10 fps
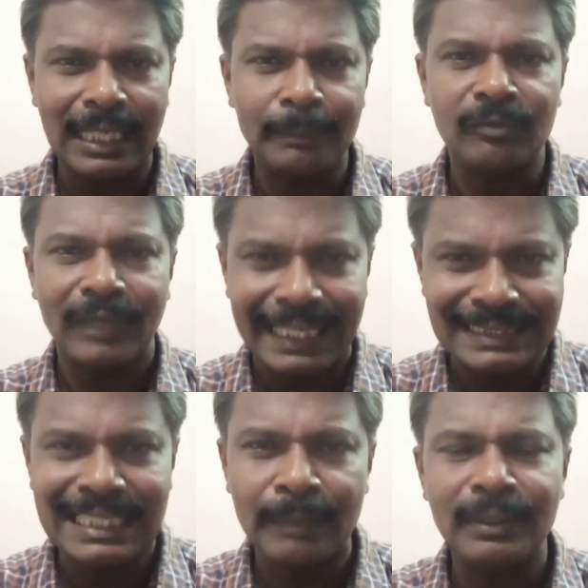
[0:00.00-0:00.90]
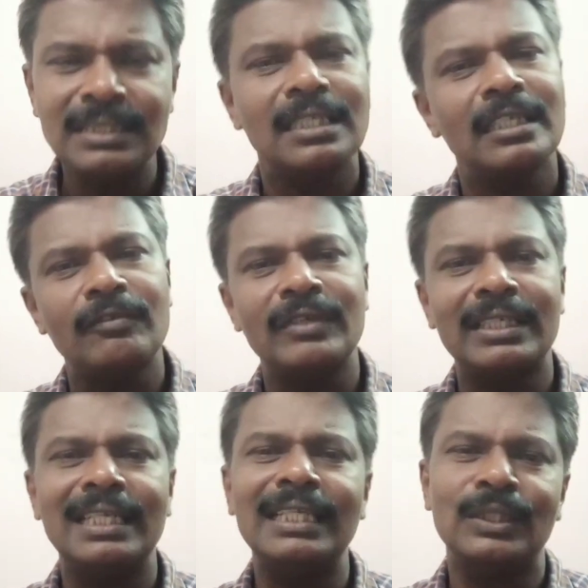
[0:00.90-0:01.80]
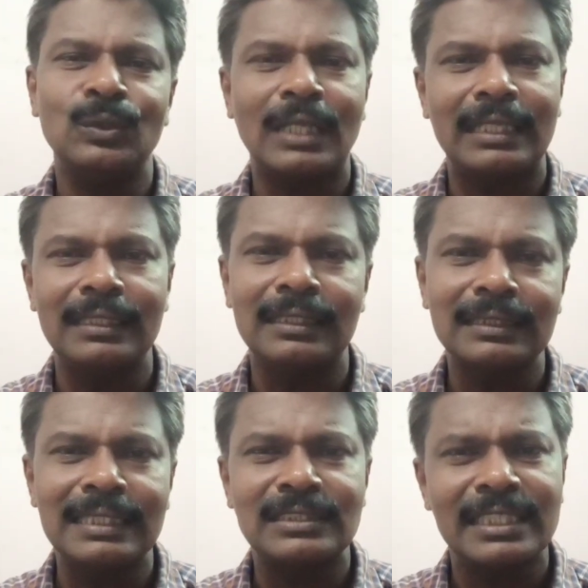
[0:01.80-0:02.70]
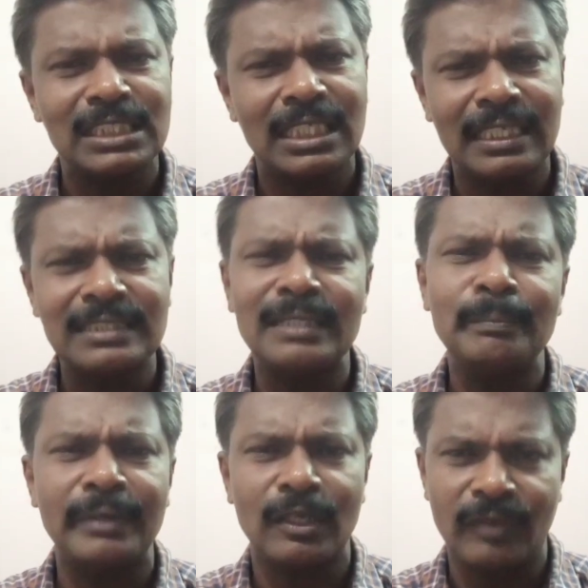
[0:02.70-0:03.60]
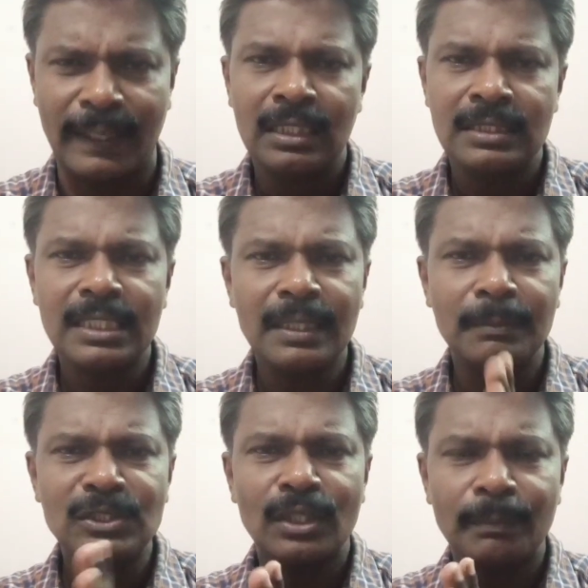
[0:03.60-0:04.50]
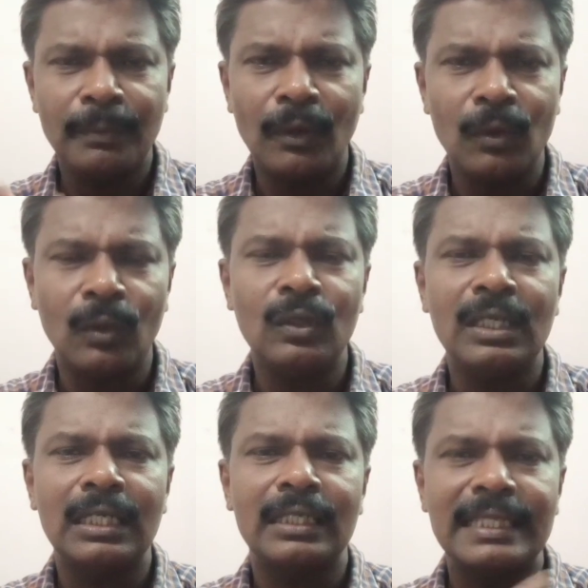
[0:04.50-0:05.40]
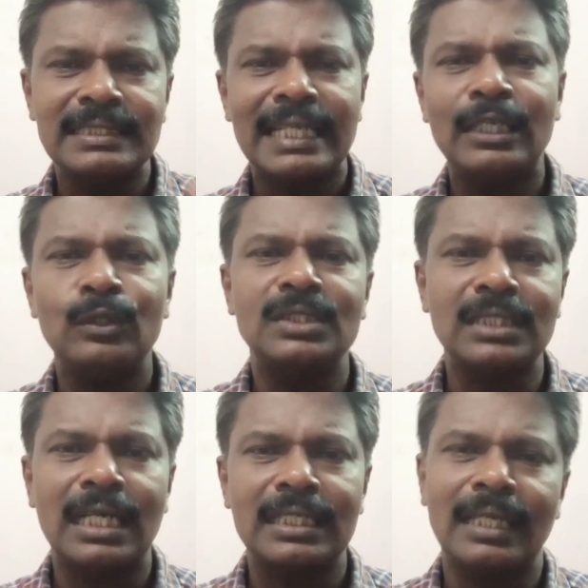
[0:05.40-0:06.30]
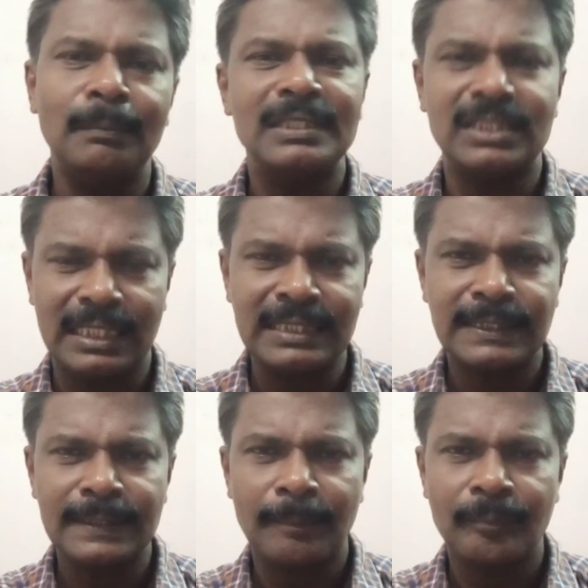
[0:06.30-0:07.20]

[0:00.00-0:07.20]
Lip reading: help of examples. Definitely you can learn these things in a simple way. See, Mr. Bro decided to start a business,